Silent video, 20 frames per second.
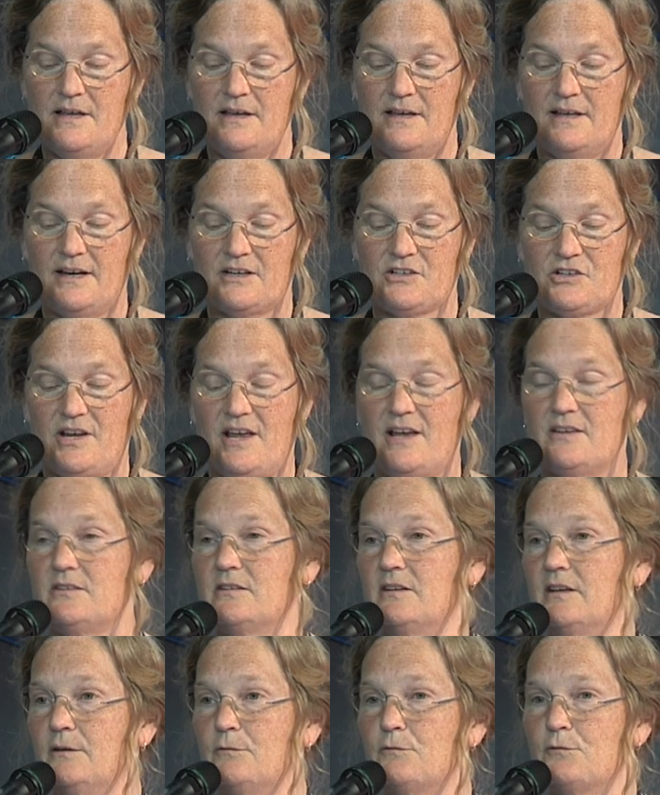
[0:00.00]
It actually has
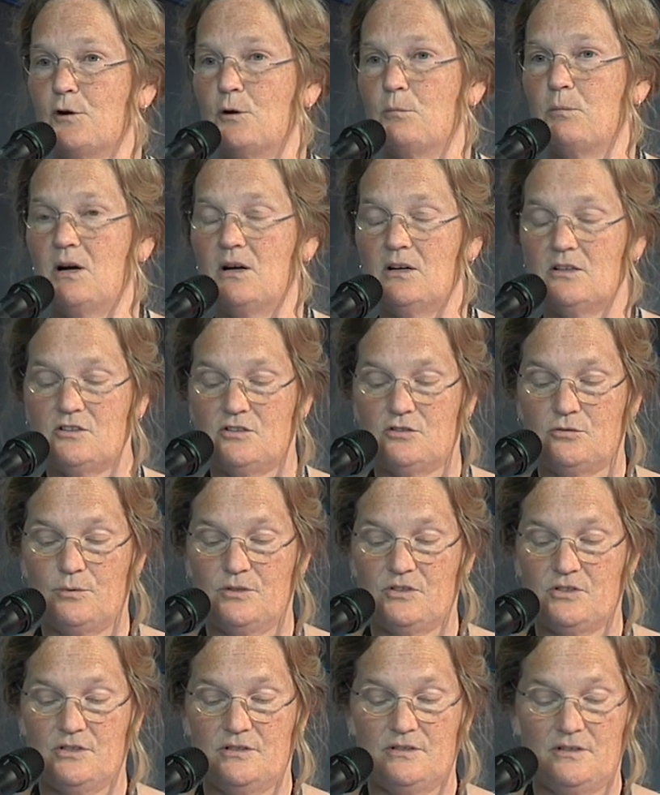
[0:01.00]
an info box,
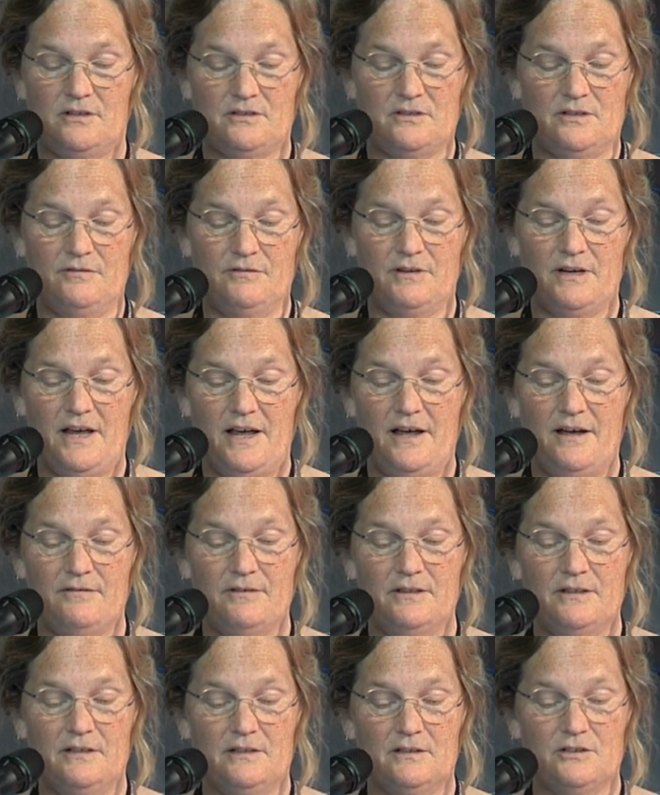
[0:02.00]
which it doesn't even have
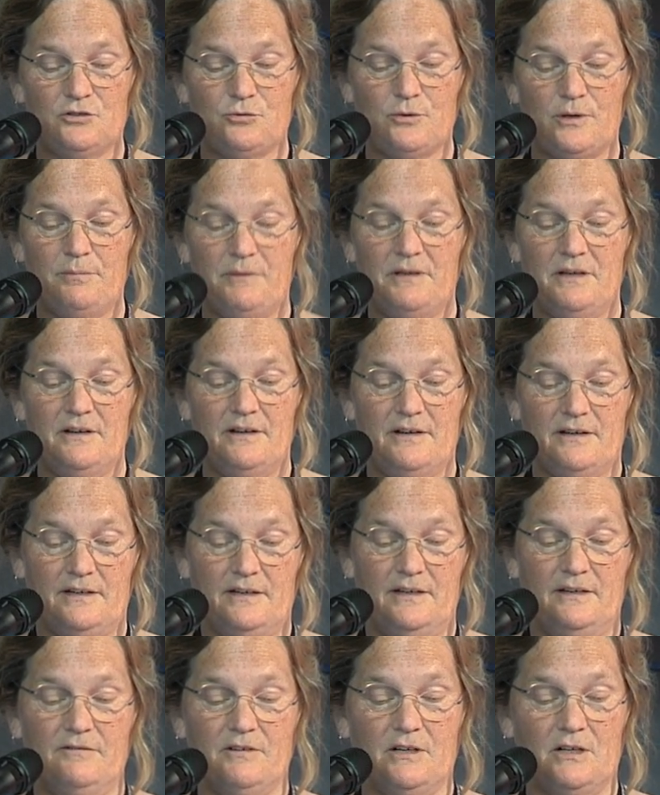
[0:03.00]
in the English Wikipedia. It
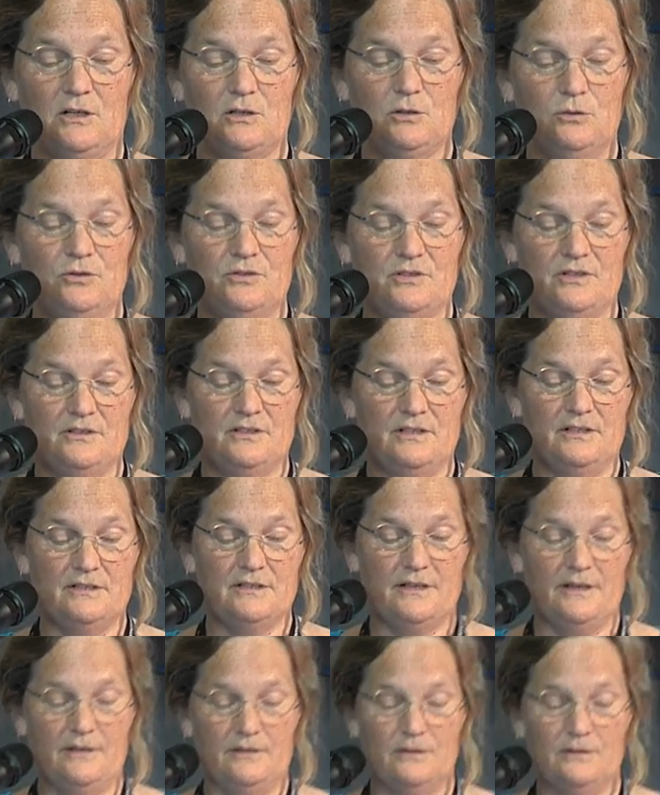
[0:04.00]
even includes a
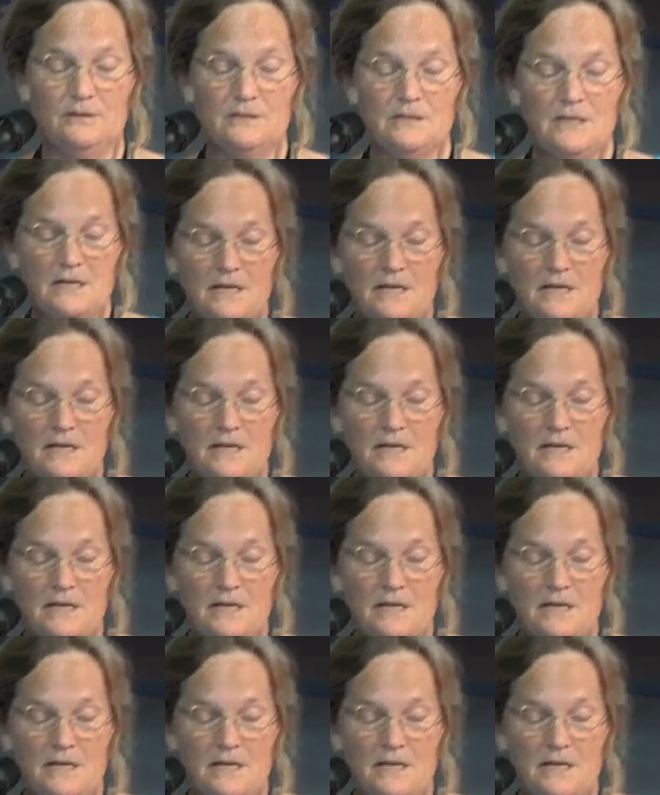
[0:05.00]
detail.